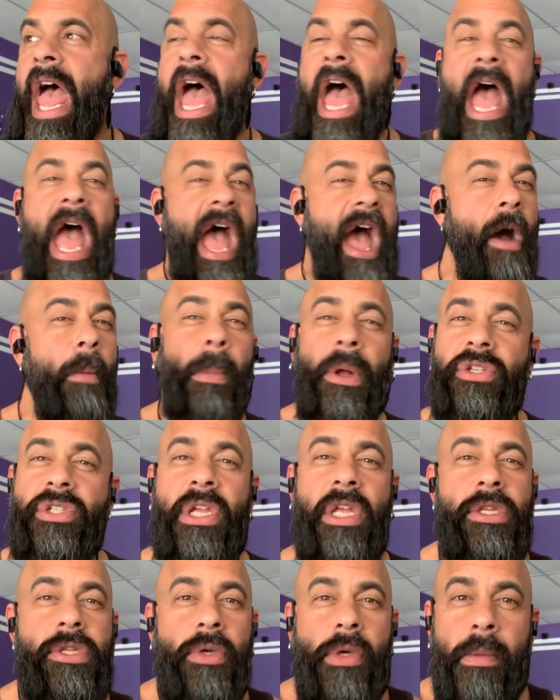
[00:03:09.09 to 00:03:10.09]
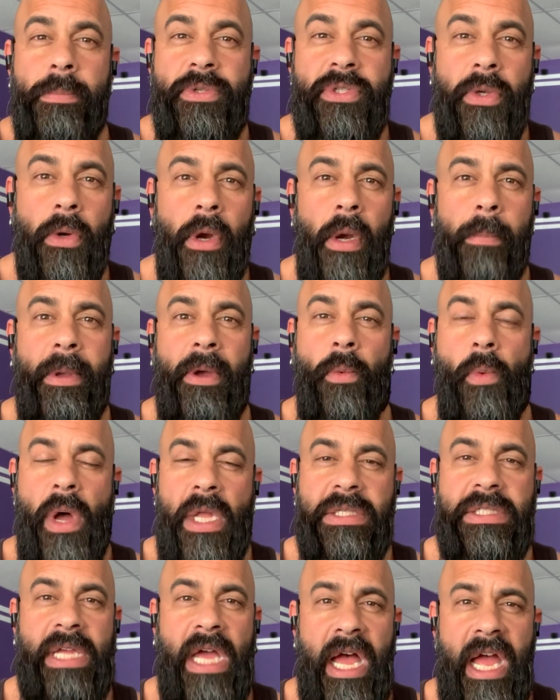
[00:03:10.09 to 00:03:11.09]
How much can you absorb at
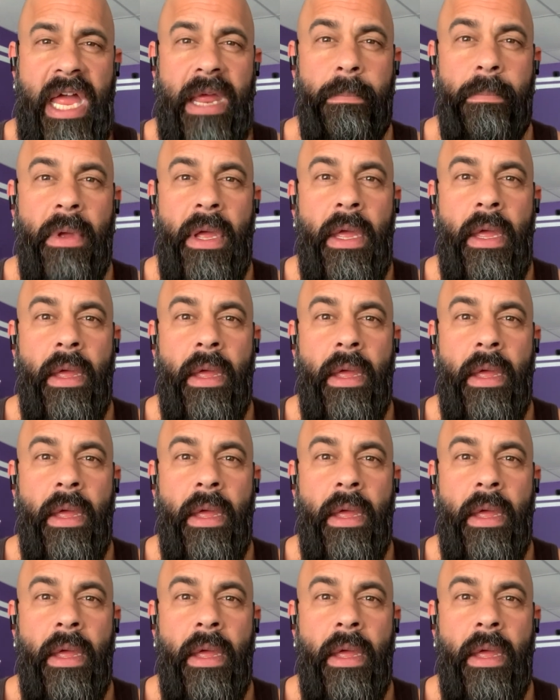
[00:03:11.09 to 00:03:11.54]
one time?